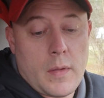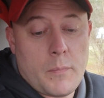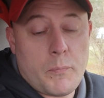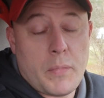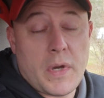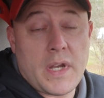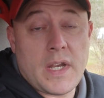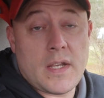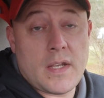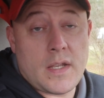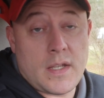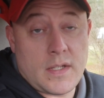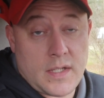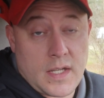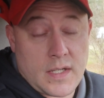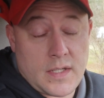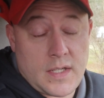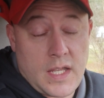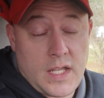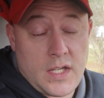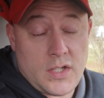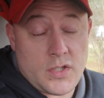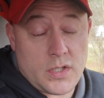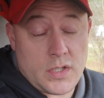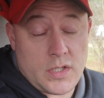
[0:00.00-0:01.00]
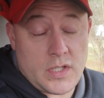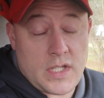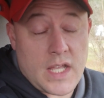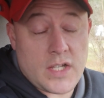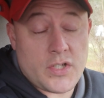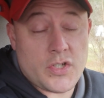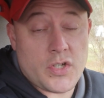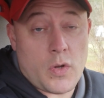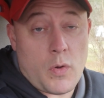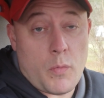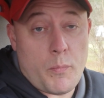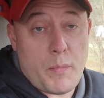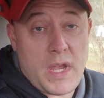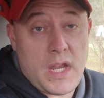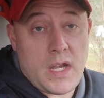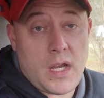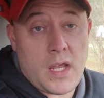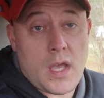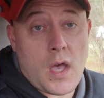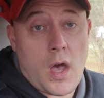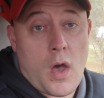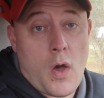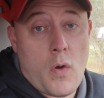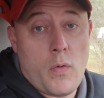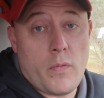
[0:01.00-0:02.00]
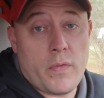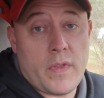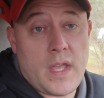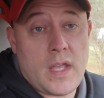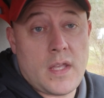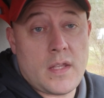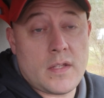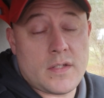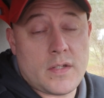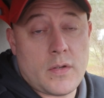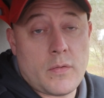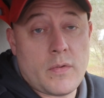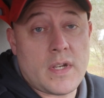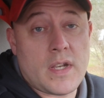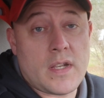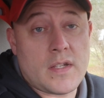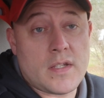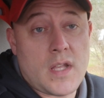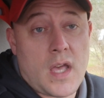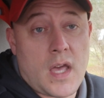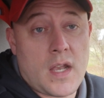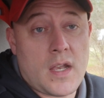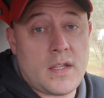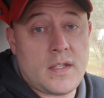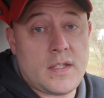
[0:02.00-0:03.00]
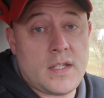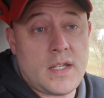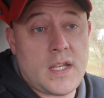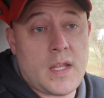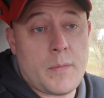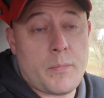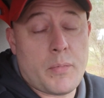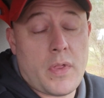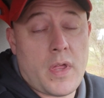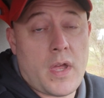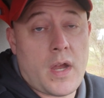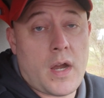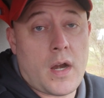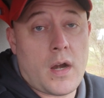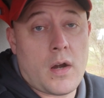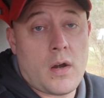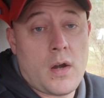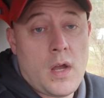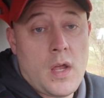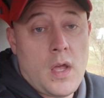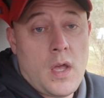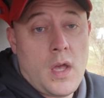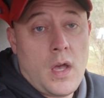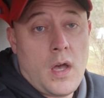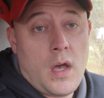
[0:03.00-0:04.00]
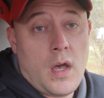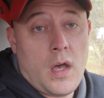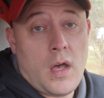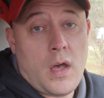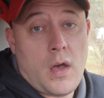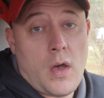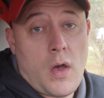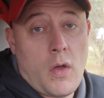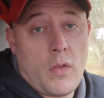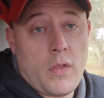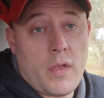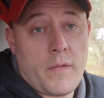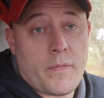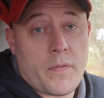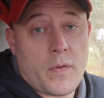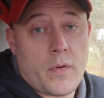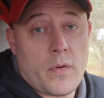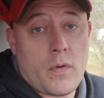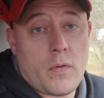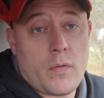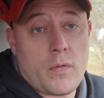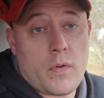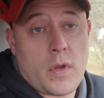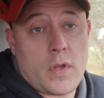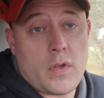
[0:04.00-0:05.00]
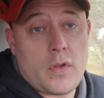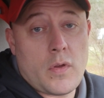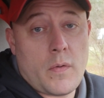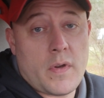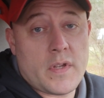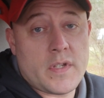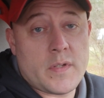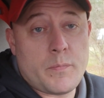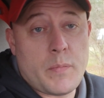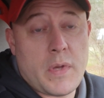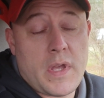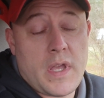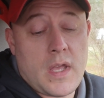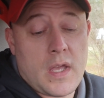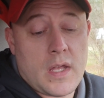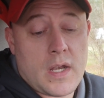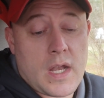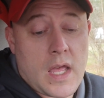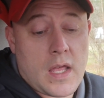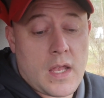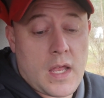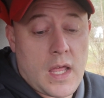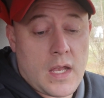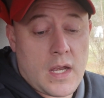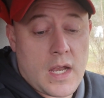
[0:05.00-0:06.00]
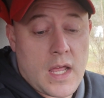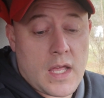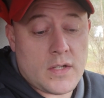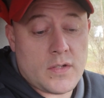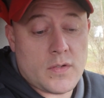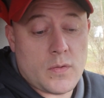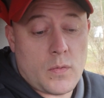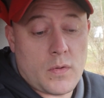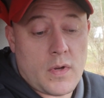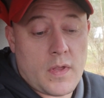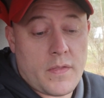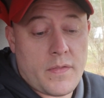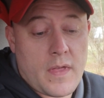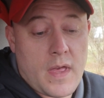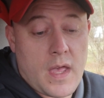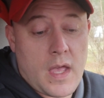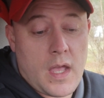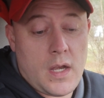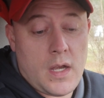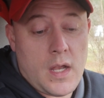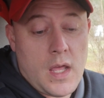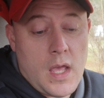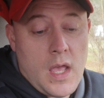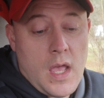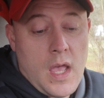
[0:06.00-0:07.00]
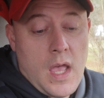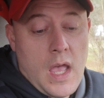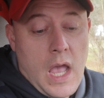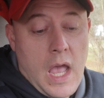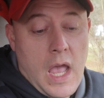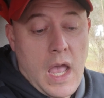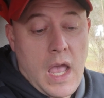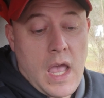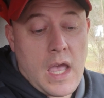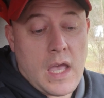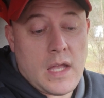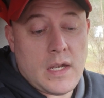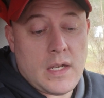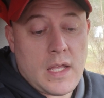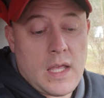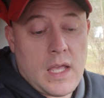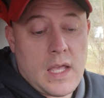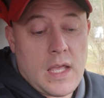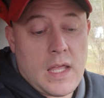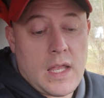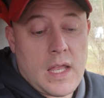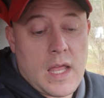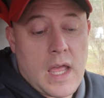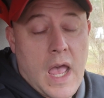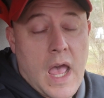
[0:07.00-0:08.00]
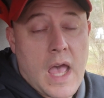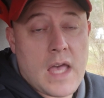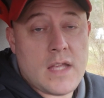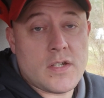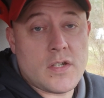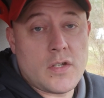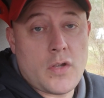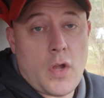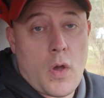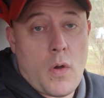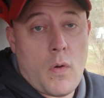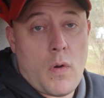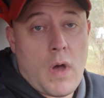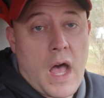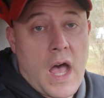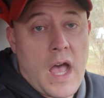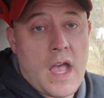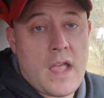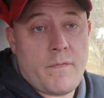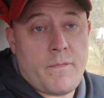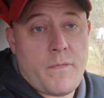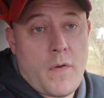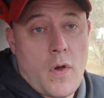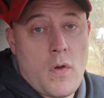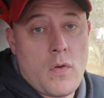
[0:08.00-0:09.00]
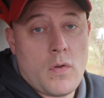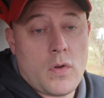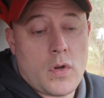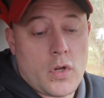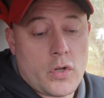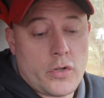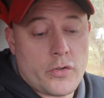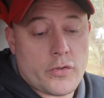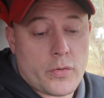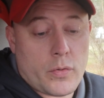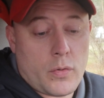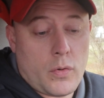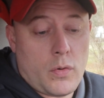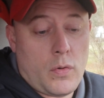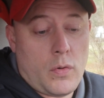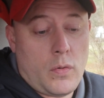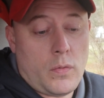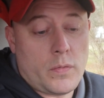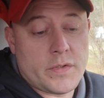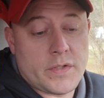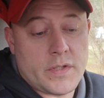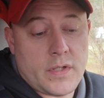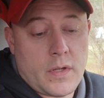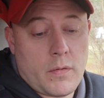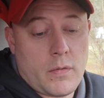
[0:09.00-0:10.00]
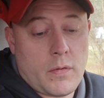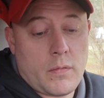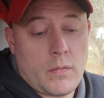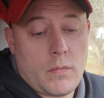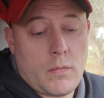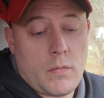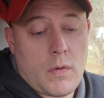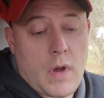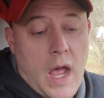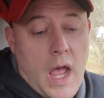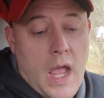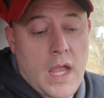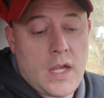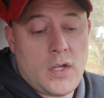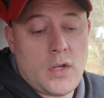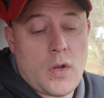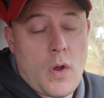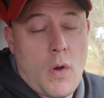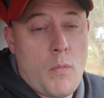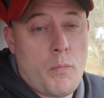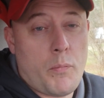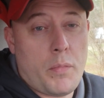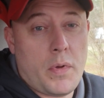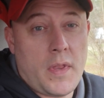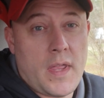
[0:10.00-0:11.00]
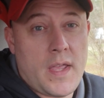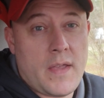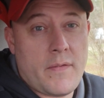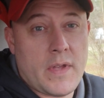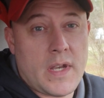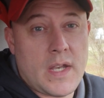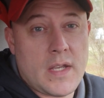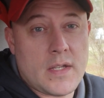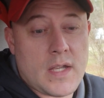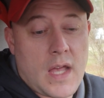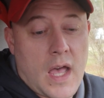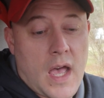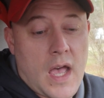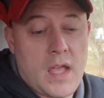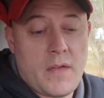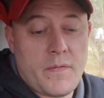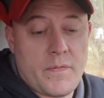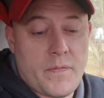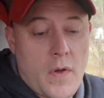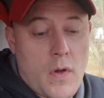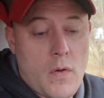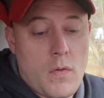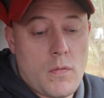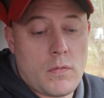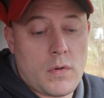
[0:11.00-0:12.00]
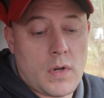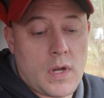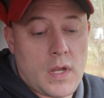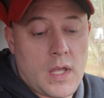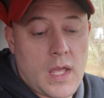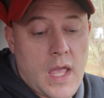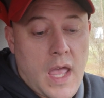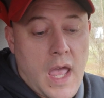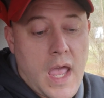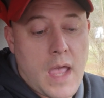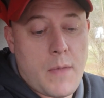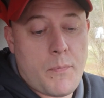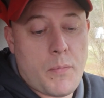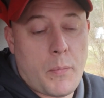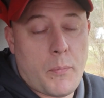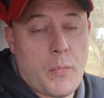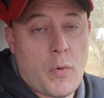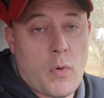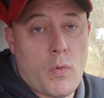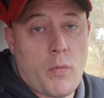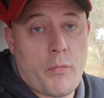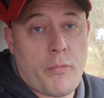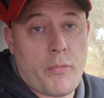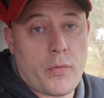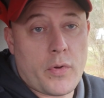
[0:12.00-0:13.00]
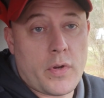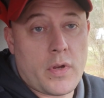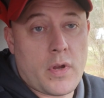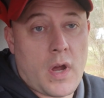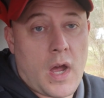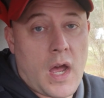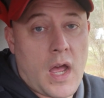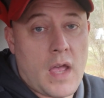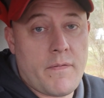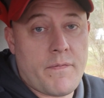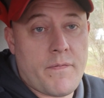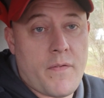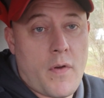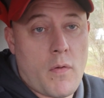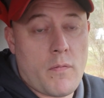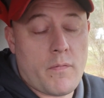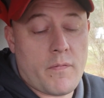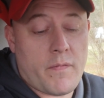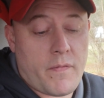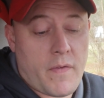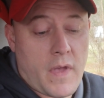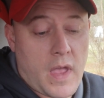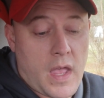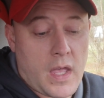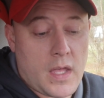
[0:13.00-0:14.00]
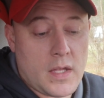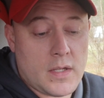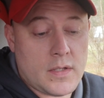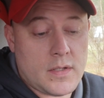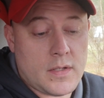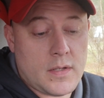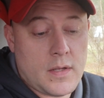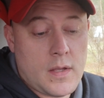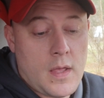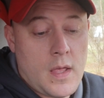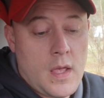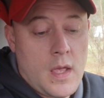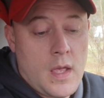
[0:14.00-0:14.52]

but it is a digital media only, so it is not a CD player, only for USB and that sort of thing. And it has no iPhone controls, so I don't believe it is iPhone capable for your iPhone fans.